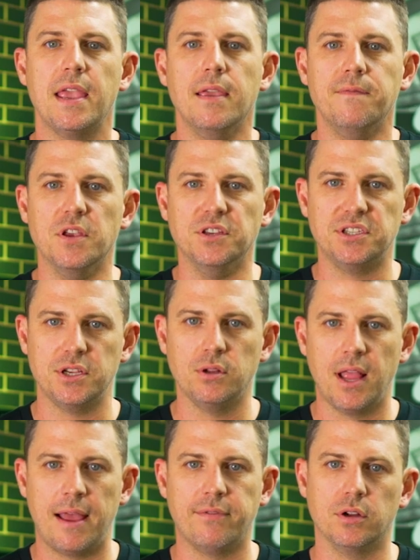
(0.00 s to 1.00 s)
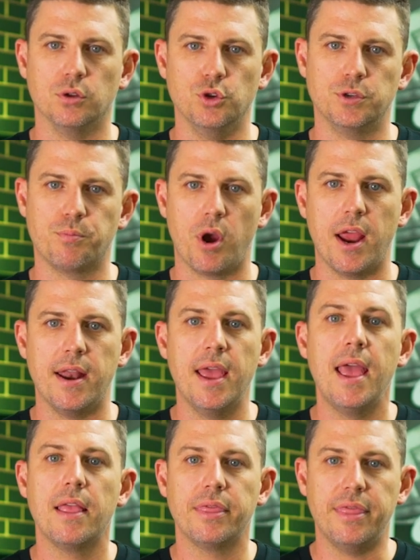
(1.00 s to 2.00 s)
If you still have a glue spread,
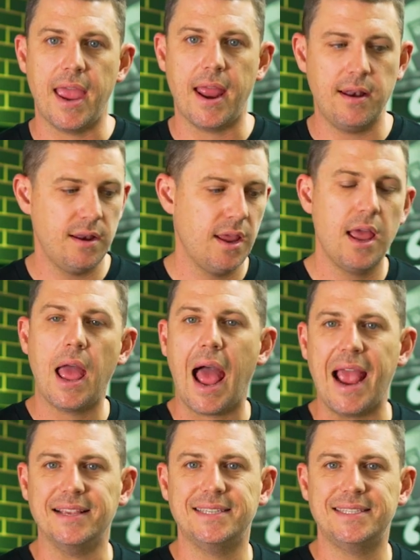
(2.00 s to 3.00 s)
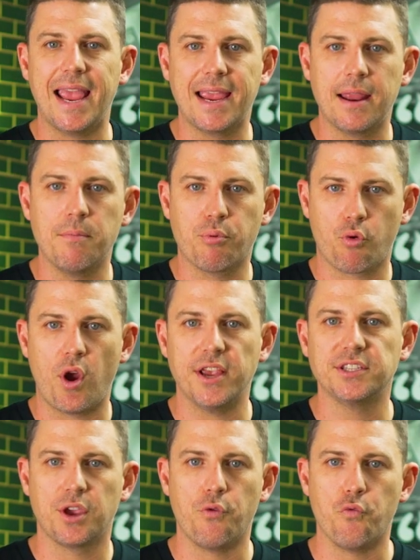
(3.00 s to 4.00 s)
then a second
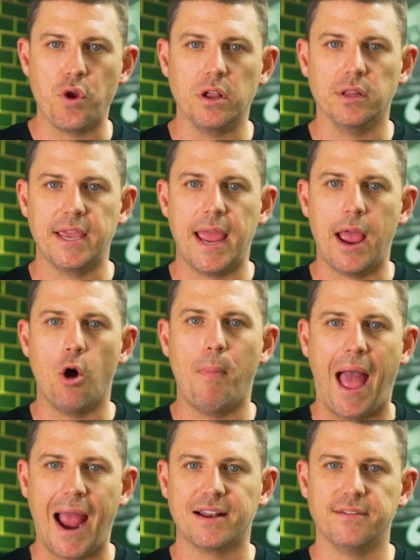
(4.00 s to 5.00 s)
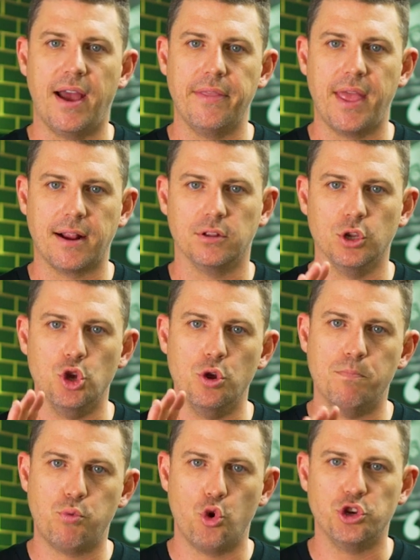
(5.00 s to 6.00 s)
press can really help activate that glue,
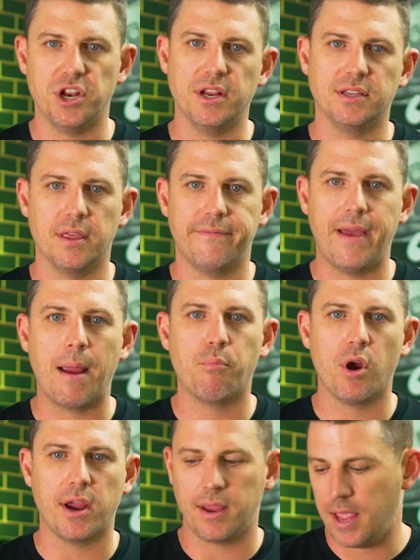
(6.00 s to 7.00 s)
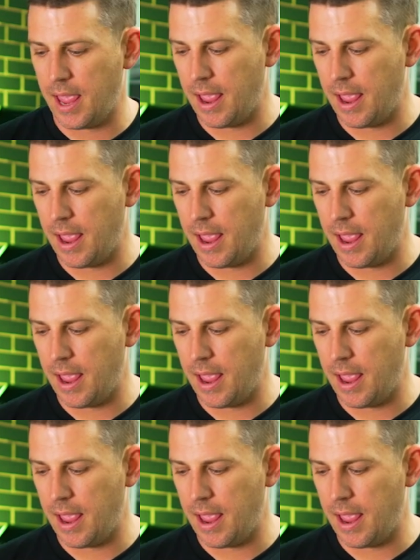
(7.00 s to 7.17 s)
push it into the fabric.